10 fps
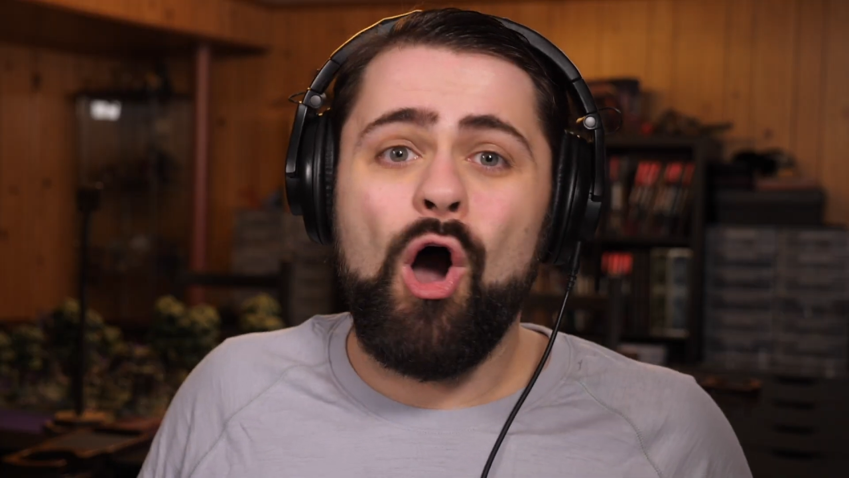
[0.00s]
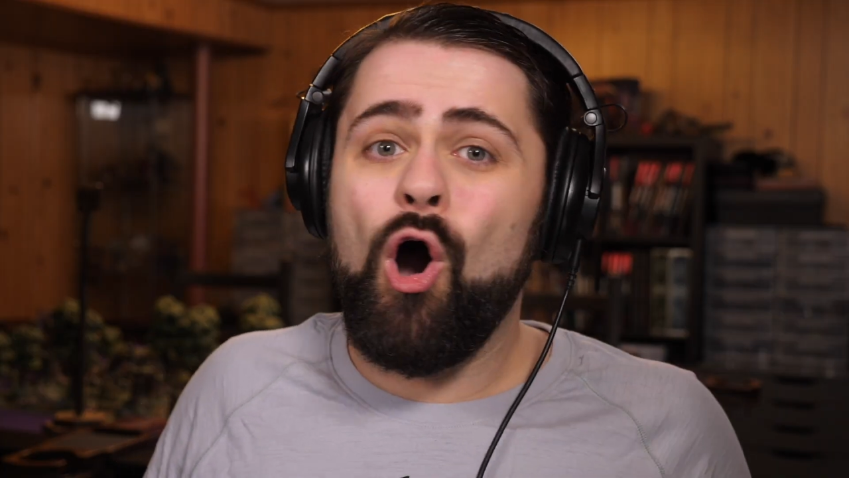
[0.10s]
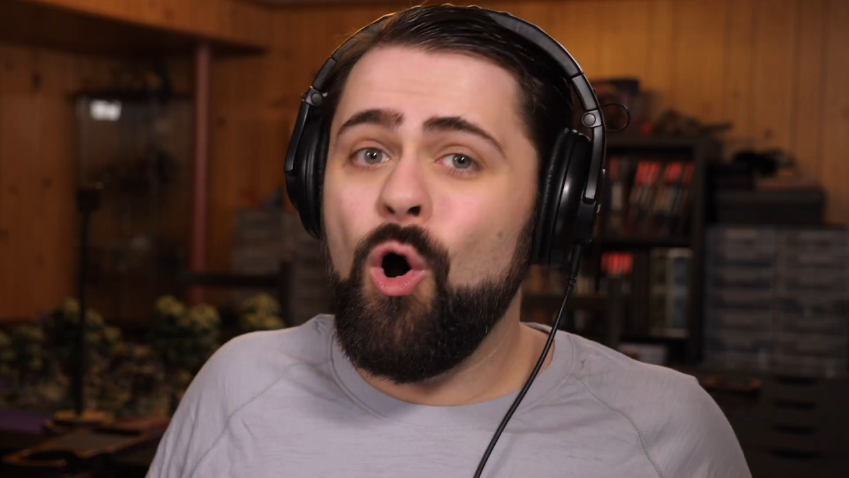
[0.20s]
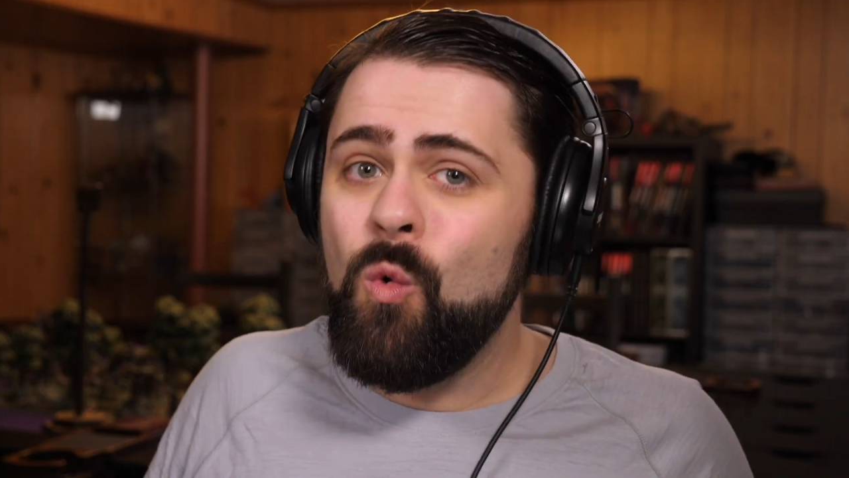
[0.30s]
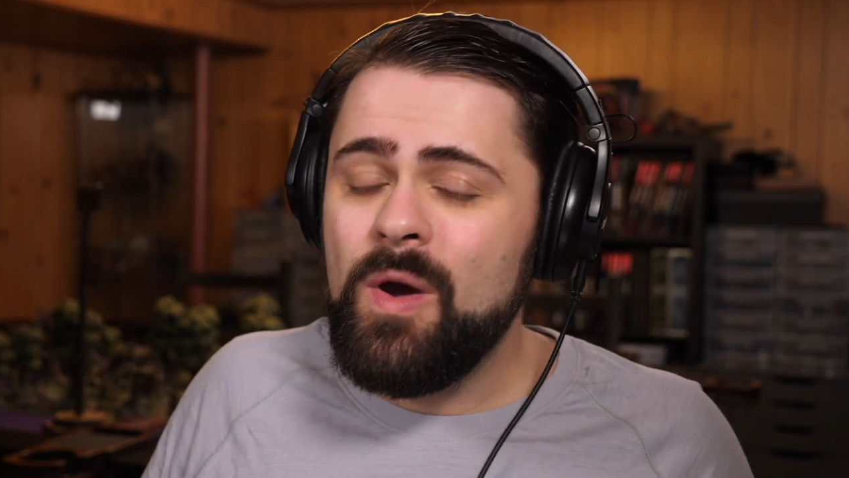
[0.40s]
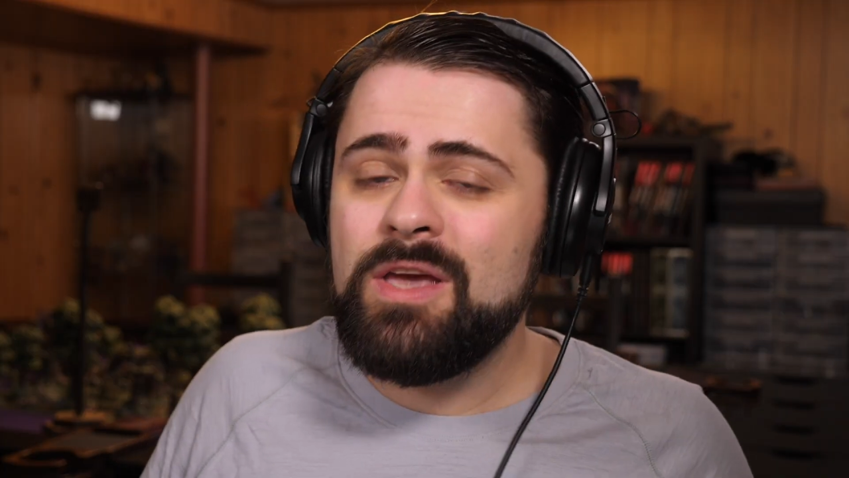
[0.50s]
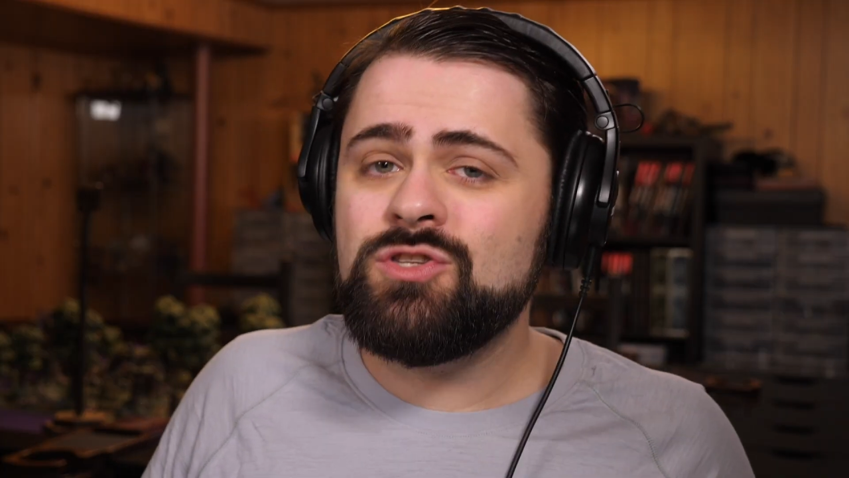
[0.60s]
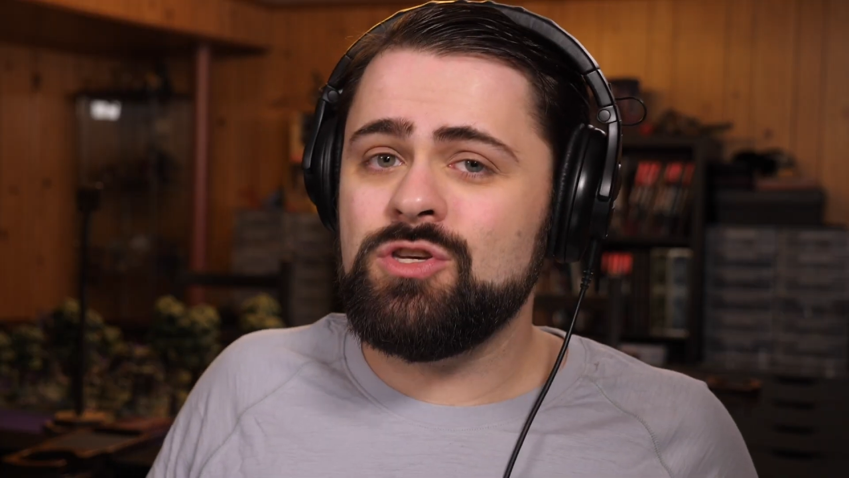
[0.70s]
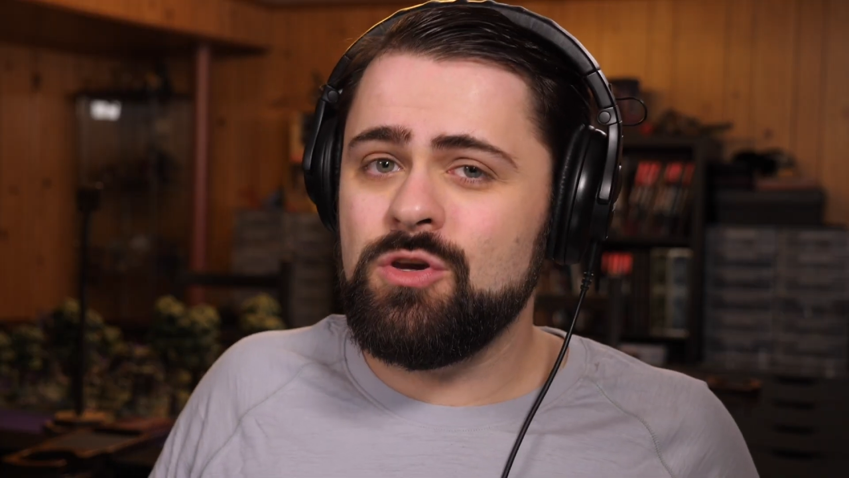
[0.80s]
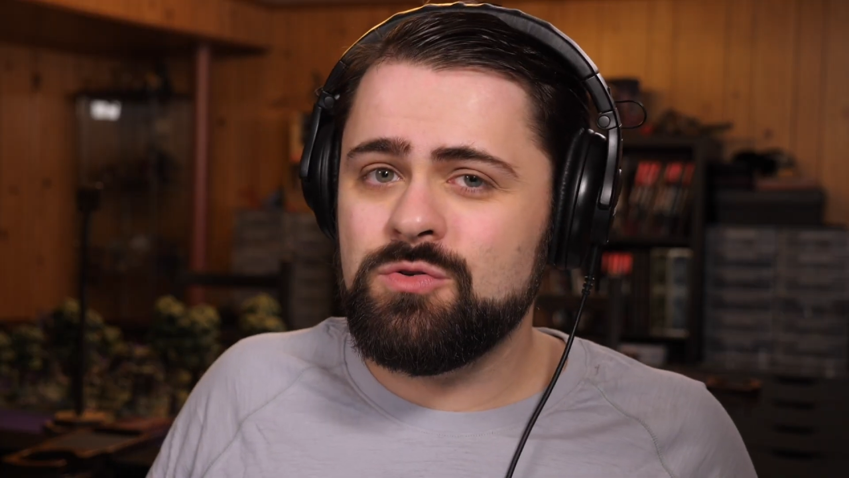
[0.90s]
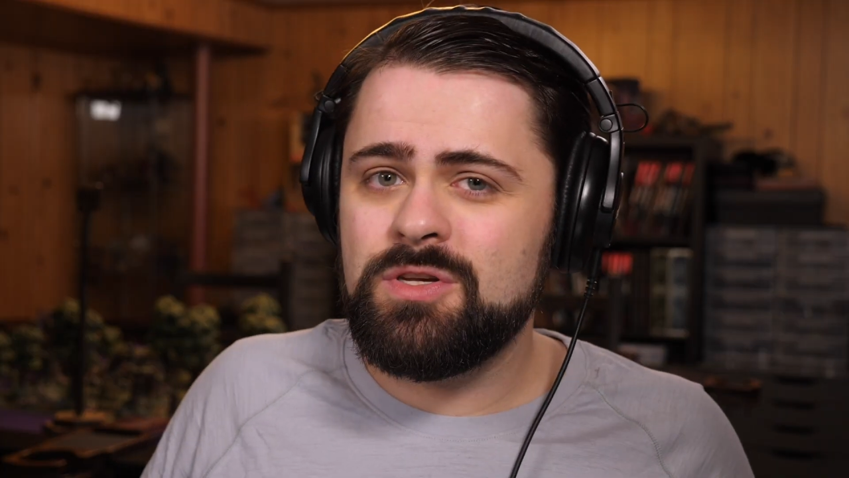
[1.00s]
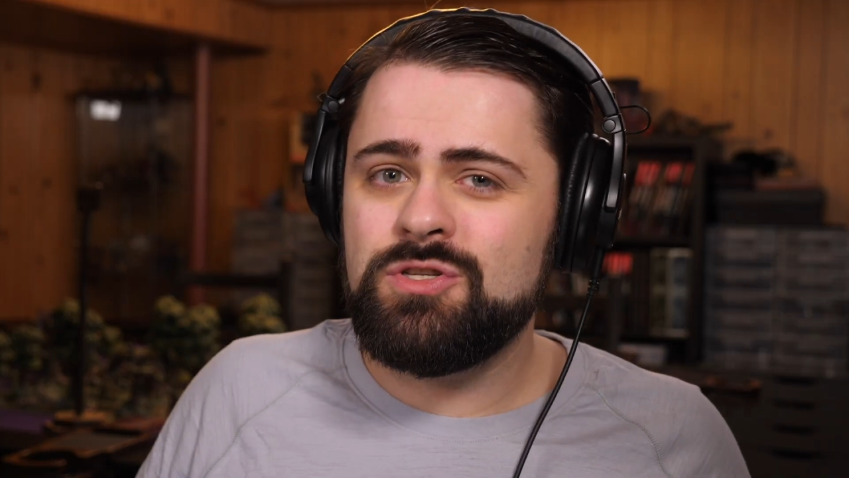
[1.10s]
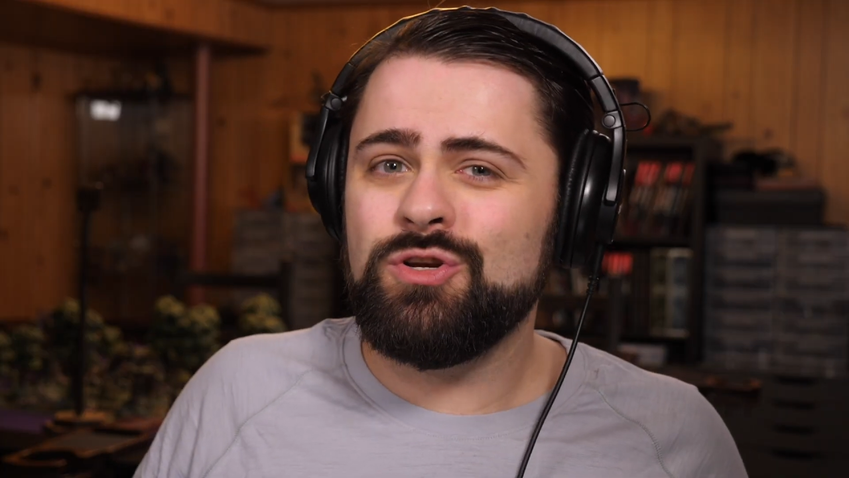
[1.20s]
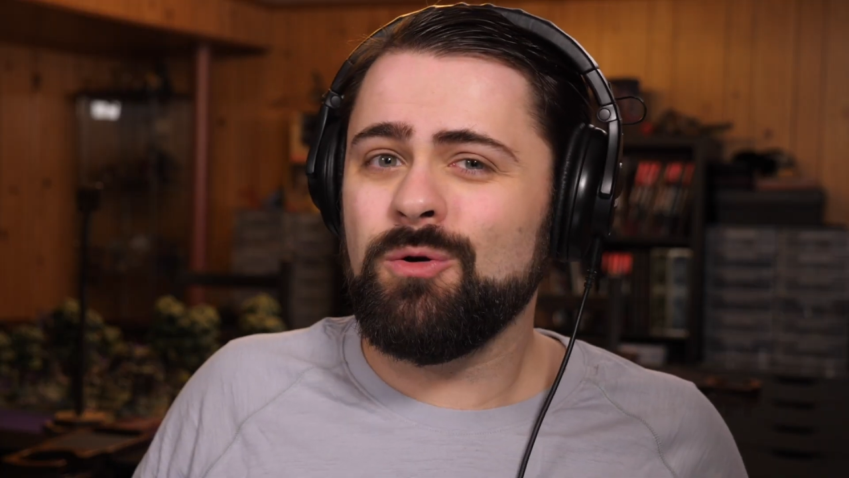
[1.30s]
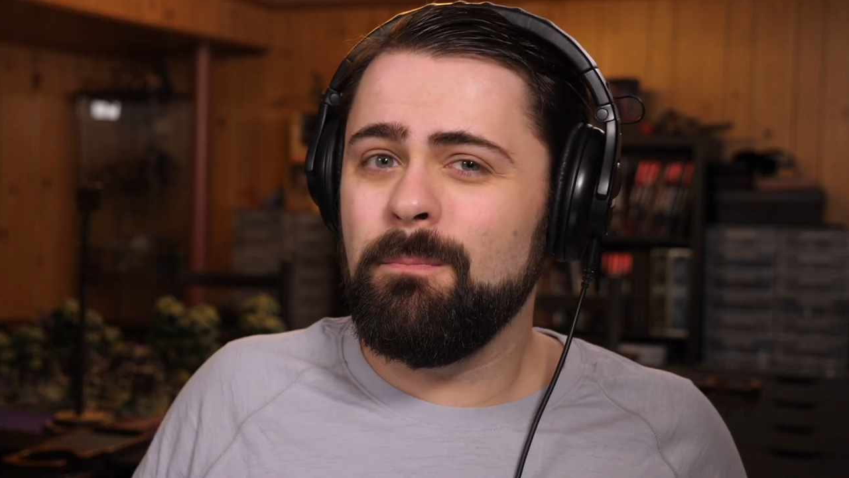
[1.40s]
always uses your